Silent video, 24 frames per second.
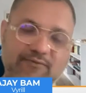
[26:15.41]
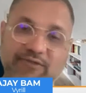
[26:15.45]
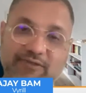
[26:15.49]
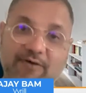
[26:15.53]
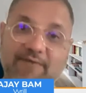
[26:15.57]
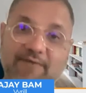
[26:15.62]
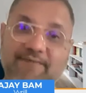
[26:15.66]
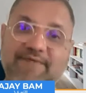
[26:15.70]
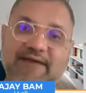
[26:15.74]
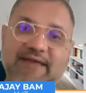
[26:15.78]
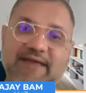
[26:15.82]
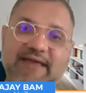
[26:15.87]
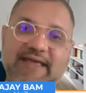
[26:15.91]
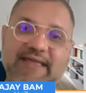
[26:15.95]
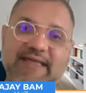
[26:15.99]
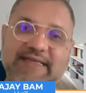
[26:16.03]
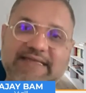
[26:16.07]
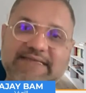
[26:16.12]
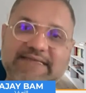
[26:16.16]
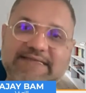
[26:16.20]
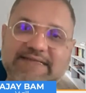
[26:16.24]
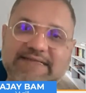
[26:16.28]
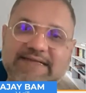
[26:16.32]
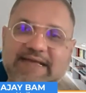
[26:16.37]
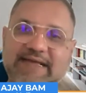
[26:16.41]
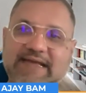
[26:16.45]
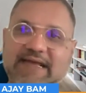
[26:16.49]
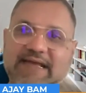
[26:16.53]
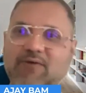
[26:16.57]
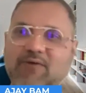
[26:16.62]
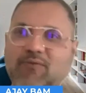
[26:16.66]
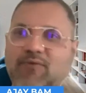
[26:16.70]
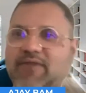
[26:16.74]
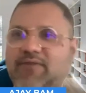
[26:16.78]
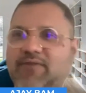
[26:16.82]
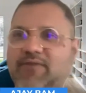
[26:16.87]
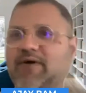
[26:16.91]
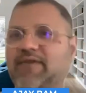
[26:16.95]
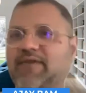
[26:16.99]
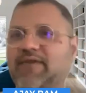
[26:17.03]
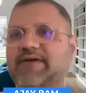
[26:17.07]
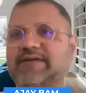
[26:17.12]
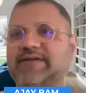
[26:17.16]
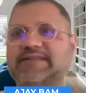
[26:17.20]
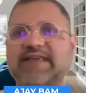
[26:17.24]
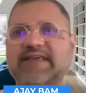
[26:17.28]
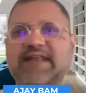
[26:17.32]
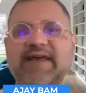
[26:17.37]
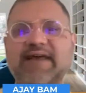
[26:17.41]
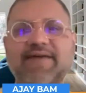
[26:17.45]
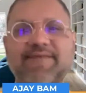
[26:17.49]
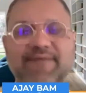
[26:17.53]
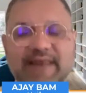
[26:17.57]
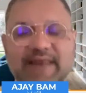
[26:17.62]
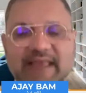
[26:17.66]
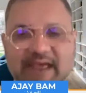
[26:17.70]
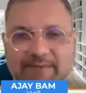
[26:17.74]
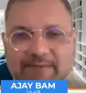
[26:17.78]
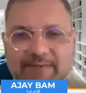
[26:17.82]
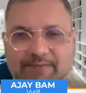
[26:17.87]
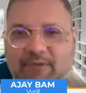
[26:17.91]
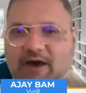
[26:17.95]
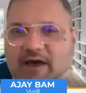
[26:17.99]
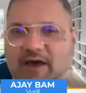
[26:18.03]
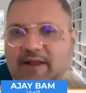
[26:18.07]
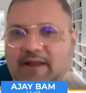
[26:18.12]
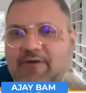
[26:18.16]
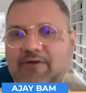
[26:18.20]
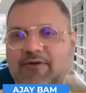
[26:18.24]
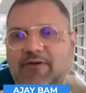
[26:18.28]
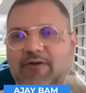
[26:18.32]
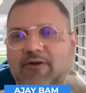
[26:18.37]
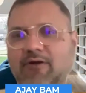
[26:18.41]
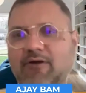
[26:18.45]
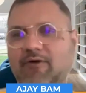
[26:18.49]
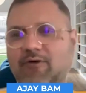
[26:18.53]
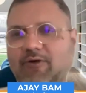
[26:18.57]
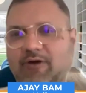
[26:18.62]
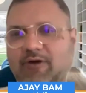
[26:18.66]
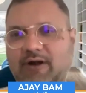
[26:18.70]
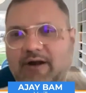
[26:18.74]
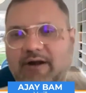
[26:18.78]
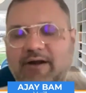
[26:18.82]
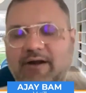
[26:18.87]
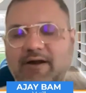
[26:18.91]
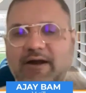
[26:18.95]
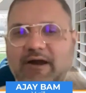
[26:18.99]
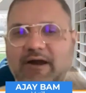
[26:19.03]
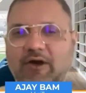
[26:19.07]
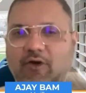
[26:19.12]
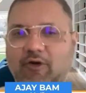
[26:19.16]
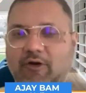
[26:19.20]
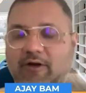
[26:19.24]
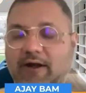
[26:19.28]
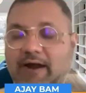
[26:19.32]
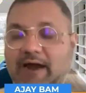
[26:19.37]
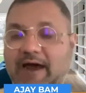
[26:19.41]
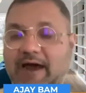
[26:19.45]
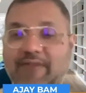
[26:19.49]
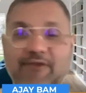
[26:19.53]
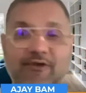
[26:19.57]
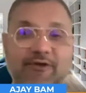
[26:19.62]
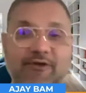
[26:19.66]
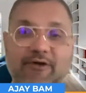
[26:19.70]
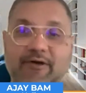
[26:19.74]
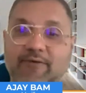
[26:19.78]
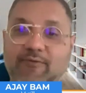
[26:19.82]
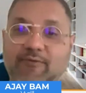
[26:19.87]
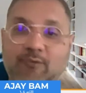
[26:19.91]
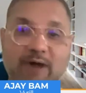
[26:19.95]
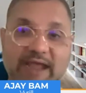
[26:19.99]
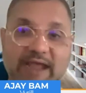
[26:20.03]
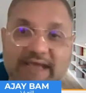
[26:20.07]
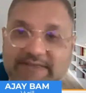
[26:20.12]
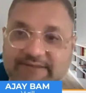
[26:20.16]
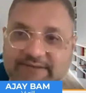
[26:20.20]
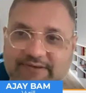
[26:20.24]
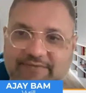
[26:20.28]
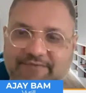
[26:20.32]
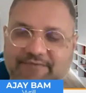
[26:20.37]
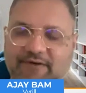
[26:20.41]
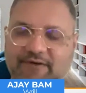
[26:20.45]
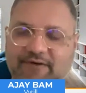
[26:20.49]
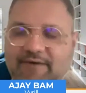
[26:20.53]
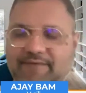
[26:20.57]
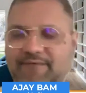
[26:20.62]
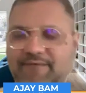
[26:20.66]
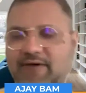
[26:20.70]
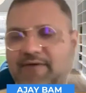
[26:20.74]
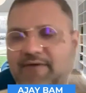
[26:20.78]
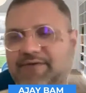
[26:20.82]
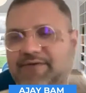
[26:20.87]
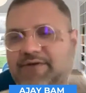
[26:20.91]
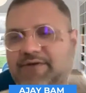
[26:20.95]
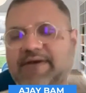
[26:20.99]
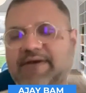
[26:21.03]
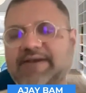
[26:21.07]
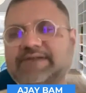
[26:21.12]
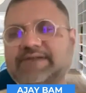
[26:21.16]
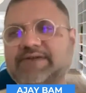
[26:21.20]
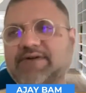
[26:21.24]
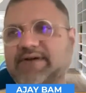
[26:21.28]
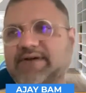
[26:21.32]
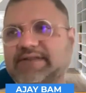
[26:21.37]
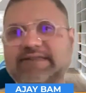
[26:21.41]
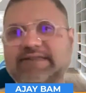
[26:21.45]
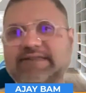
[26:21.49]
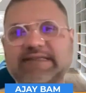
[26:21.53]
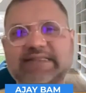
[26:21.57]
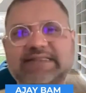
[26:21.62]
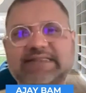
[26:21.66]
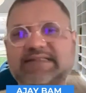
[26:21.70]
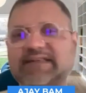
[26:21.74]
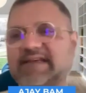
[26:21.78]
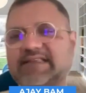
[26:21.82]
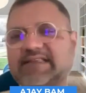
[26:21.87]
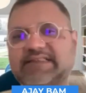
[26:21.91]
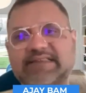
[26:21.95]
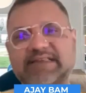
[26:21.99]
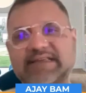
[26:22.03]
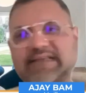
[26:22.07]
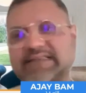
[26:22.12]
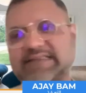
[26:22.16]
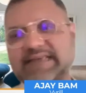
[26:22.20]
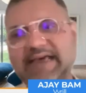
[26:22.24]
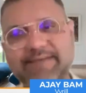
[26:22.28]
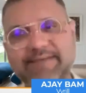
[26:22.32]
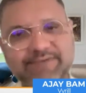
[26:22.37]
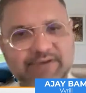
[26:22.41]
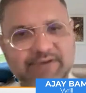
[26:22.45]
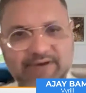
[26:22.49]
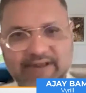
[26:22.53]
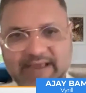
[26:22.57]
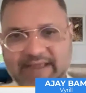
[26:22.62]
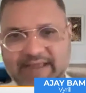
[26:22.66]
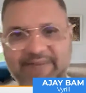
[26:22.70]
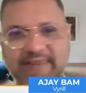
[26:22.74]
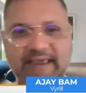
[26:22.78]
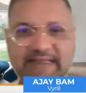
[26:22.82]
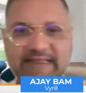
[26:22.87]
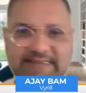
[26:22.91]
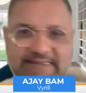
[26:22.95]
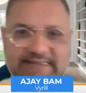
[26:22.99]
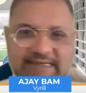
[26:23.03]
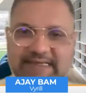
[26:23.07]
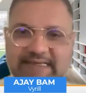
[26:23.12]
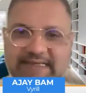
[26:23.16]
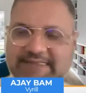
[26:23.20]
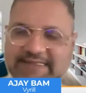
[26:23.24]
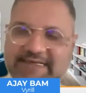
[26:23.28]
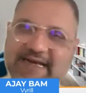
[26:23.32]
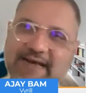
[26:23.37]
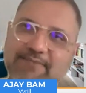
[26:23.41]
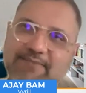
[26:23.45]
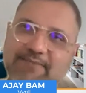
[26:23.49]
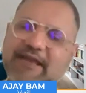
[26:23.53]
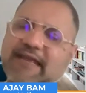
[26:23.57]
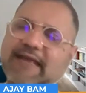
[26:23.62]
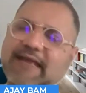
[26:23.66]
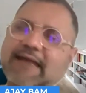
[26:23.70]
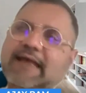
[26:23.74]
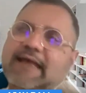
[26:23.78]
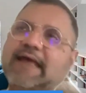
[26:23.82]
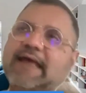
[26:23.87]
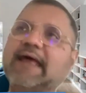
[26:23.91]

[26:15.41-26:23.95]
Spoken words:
your fans, with whether it's an affiliate model or other ways of doing so. It's absolutely, I think it's coming.